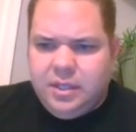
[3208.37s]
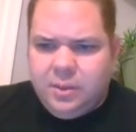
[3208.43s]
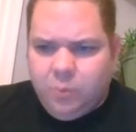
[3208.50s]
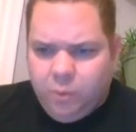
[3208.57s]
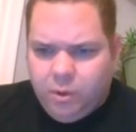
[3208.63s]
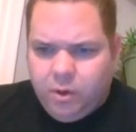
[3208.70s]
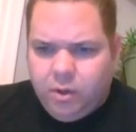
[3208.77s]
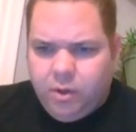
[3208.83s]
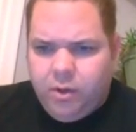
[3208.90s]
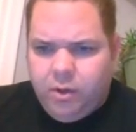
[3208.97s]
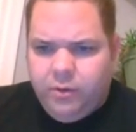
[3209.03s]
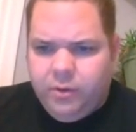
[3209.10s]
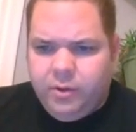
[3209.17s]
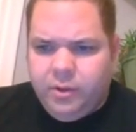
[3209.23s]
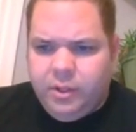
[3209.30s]
in the
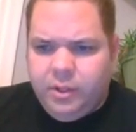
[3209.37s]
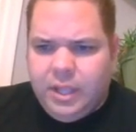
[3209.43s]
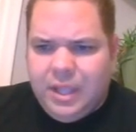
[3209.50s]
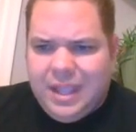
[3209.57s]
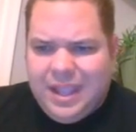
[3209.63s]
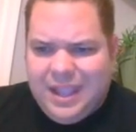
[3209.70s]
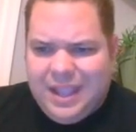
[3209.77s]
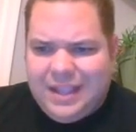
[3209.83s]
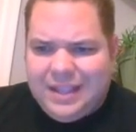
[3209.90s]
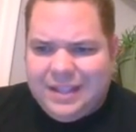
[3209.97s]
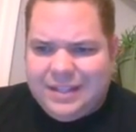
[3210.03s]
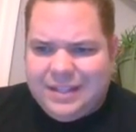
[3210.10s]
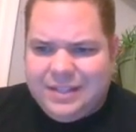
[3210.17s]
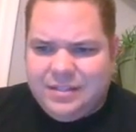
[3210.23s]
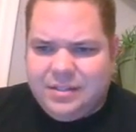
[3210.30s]
world,
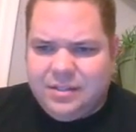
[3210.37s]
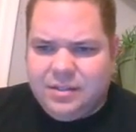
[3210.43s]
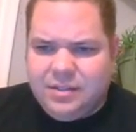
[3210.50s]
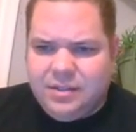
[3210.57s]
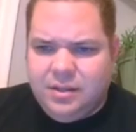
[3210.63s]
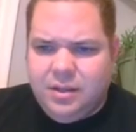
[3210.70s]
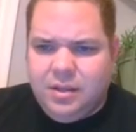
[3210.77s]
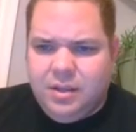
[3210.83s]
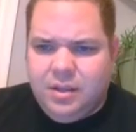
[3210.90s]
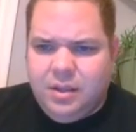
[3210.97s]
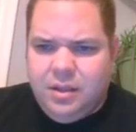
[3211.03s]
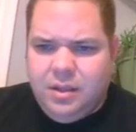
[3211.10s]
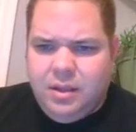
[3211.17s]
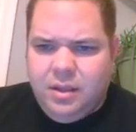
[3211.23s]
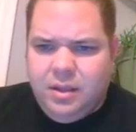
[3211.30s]
and
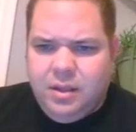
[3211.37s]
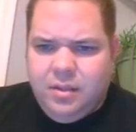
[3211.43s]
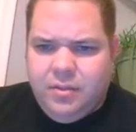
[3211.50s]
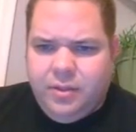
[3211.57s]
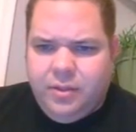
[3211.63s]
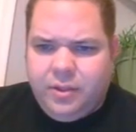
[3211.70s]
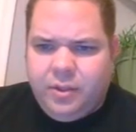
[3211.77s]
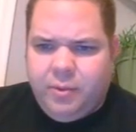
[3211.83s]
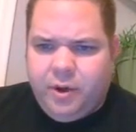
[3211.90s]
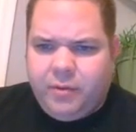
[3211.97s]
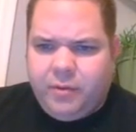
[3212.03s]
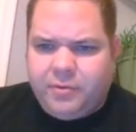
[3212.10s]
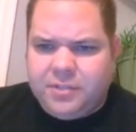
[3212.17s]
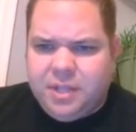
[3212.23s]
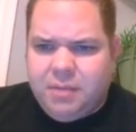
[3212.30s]
thank you,
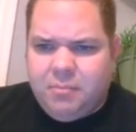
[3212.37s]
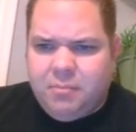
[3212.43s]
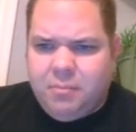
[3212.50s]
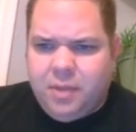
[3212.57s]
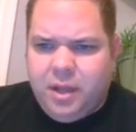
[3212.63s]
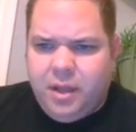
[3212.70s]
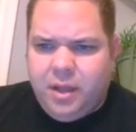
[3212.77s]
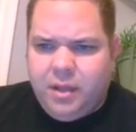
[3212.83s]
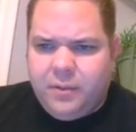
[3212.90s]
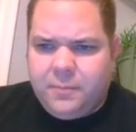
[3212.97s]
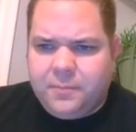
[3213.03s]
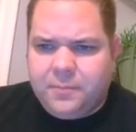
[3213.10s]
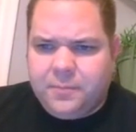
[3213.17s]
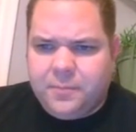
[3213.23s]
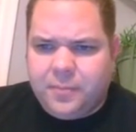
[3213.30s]
Mark, for stopping by.
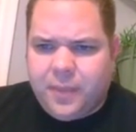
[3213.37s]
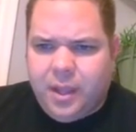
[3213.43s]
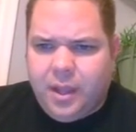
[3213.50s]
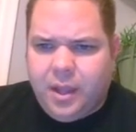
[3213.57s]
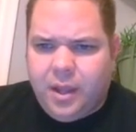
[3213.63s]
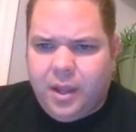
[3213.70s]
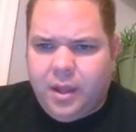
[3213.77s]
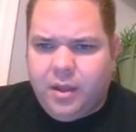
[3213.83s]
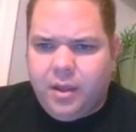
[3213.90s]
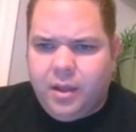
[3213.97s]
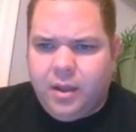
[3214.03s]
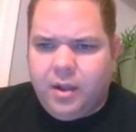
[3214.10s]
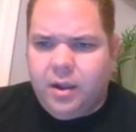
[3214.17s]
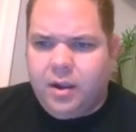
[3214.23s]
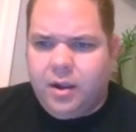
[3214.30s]
Uh,